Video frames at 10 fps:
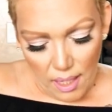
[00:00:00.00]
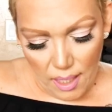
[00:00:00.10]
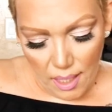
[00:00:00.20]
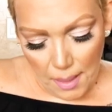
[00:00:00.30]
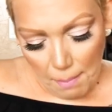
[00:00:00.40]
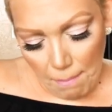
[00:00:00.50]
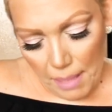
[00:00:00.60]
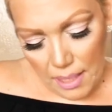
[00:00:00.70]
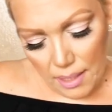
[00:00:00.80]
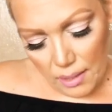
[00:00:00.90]

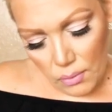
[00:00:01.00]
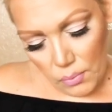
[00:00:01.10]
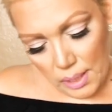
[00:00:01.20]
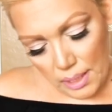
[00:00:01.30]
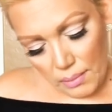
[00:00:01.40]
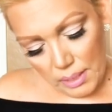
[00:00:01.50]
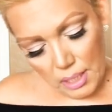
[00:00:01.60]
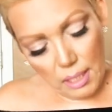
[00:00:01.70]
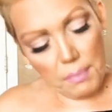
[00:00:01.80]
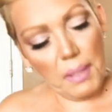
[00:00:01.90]
Another one that I want
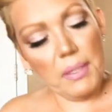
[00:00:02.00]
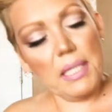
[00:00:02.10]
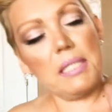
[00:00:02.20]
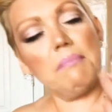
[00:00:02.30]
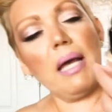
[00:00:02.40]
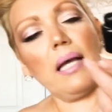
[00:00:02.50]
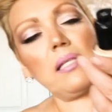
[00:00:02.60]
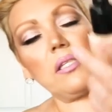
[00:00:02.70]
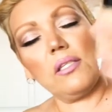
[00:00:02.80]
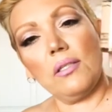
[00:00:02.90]
to talk about is
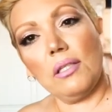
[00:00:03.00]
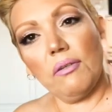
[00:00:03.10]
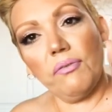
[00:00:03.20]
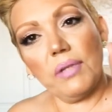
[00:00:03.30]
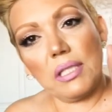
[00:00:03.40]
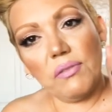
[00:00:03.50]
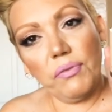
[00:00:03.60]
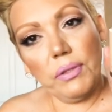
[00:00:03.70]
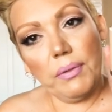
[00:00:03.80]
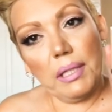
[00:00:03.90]
MAC Studio Fix
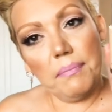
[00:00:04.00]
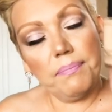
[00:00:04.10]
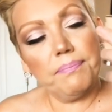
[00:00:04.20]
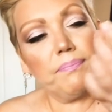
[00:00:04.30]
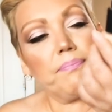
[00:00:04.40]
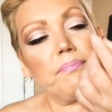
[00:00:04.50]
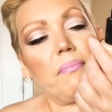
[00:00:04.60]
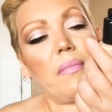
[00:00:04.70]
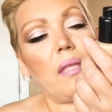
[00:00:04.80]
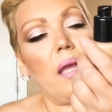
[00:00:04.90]
Fluid.
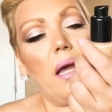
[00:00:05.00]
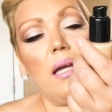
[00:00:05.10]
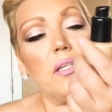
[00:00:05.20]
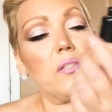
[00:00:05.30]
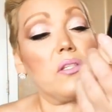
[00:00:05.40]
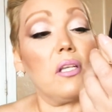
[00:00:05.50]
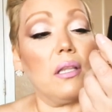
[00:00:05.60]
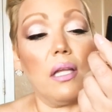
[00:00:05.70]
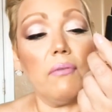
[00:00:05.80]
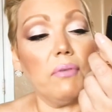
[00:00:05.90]
I used to
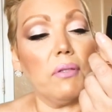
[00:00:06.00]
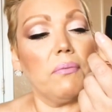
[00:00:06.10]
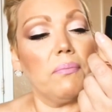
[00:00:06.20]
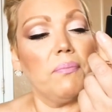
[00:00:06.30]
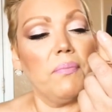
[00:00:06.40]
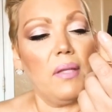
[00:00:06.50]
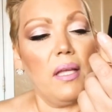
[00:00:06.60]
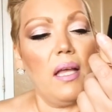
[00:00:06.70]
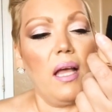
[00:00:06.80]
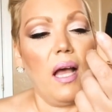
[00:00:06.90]
love you.
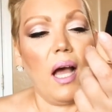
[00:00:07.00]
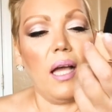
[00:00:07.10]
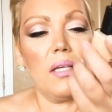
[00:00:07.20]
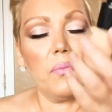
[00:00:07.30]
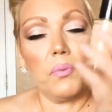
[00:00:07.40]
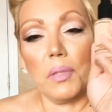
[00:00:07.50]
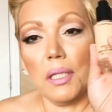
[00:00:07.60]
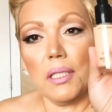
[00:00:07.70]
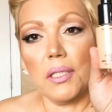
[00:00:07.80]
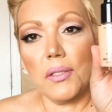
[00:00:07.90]
I
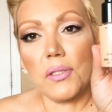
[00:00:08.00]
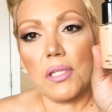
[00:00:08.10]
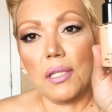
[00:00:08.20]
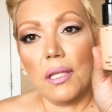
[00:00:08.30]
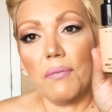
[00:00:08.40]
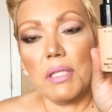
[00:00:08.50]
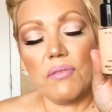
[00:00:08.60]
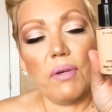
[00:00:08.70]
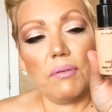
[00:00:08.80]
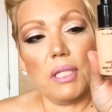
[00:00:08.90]
really used to love
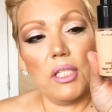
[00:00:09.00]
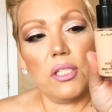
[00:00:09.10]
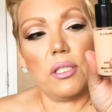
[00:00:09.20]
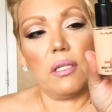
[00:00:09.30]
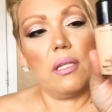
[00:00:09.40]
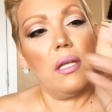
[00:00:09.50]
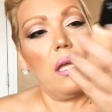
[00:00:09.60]
this foundation.